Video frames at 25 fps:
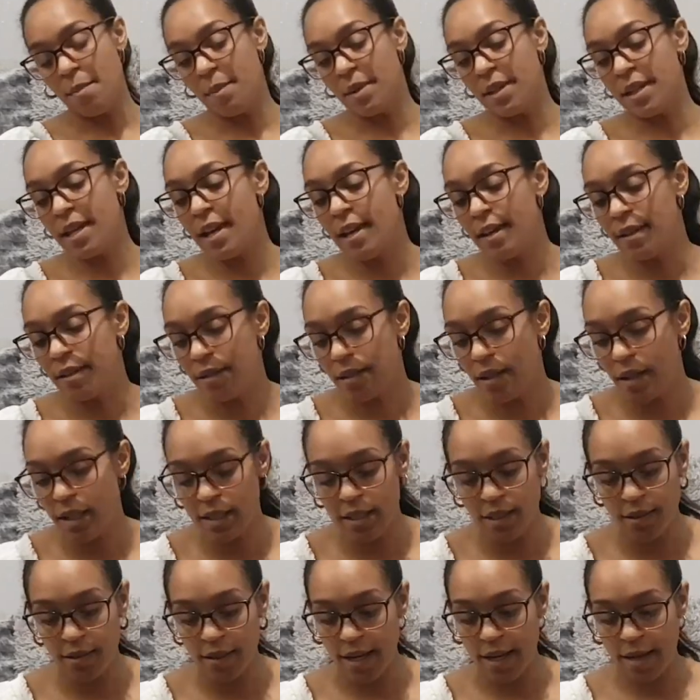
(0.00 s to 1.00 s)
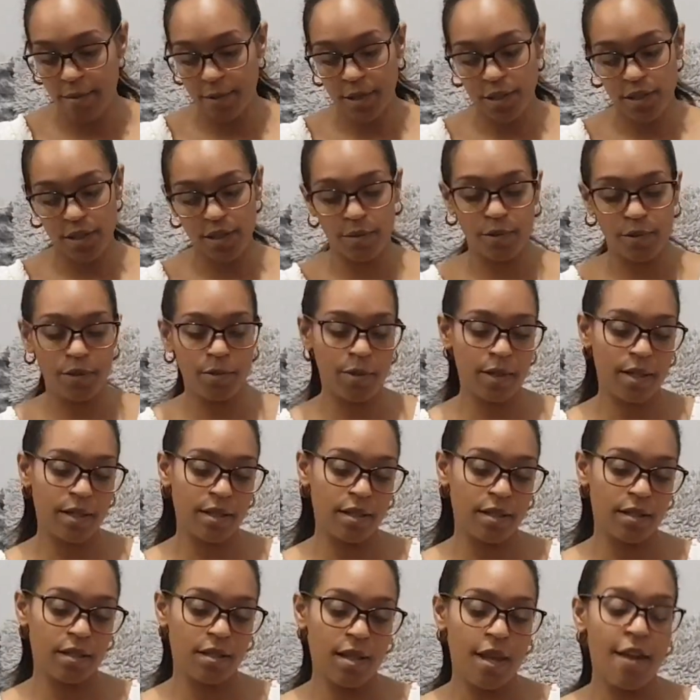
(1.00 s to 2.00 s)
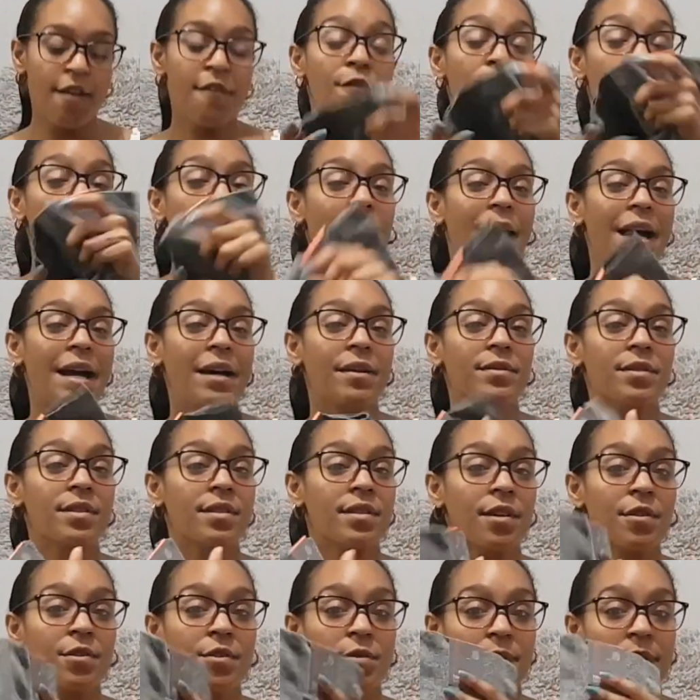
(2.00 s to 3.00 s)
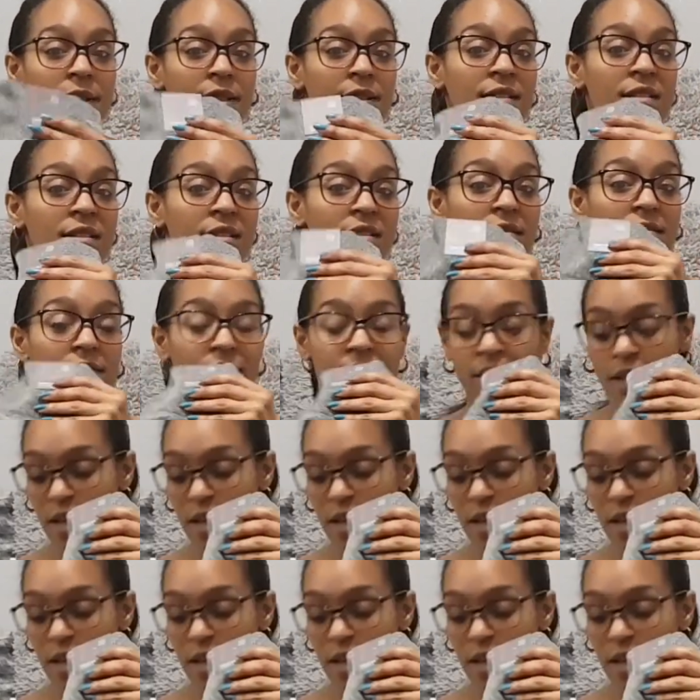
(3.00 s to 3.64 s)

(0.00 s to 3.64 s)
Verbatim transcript: But yeah, I don't know how much they were, were they? Four pounds, those ones.